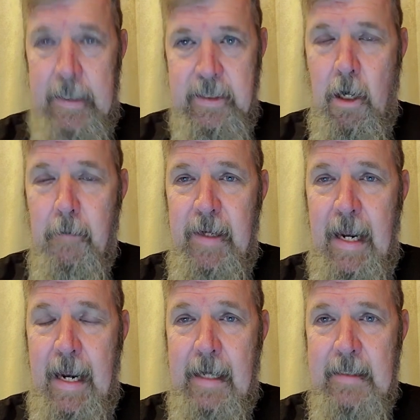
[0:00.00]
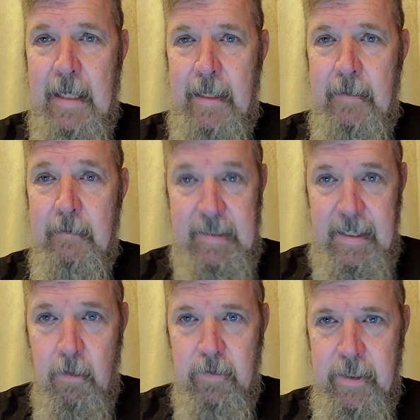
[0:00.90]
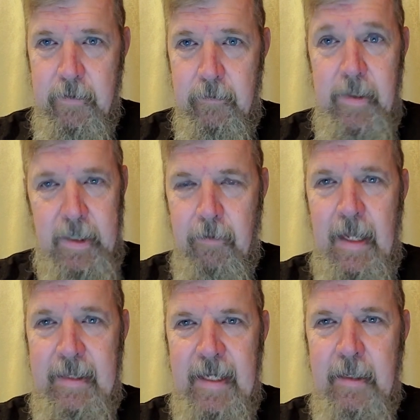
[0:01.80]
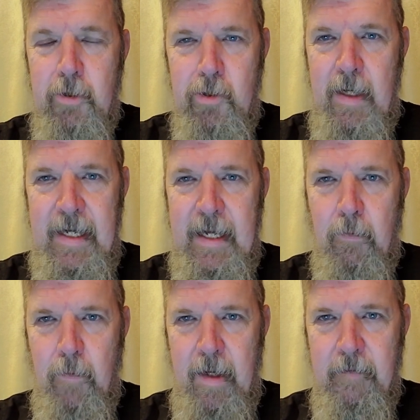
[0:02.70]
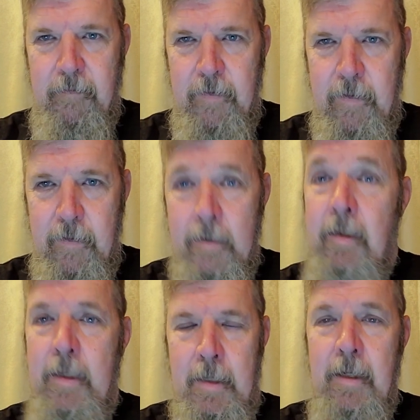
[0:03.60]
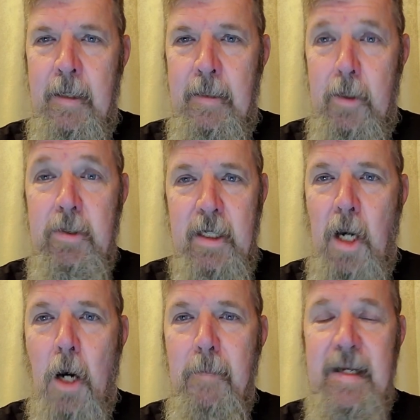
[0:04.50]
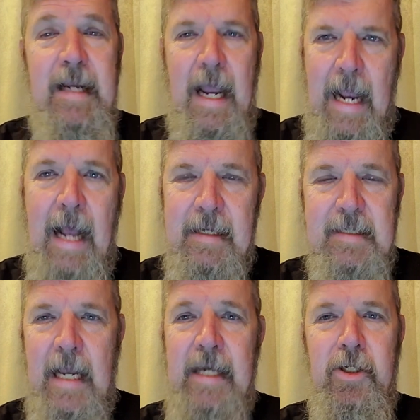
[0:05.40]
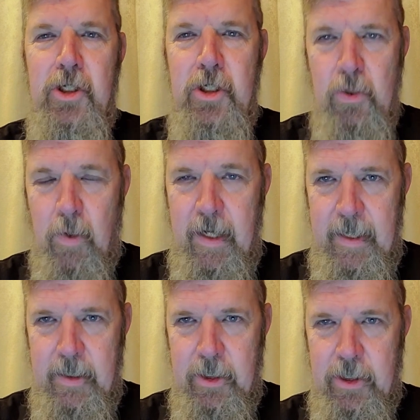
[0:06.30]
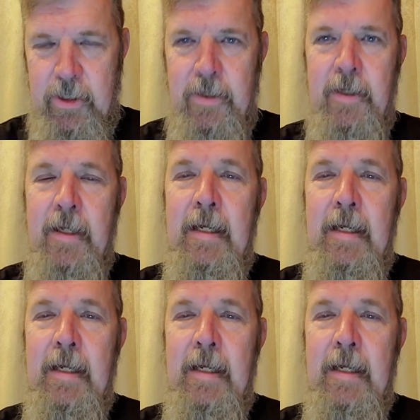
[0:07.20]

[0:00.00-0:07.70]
It's carbon dioxide, CO2. You know that thing they're trying to get rid of? There's a carbon dioxide shortage.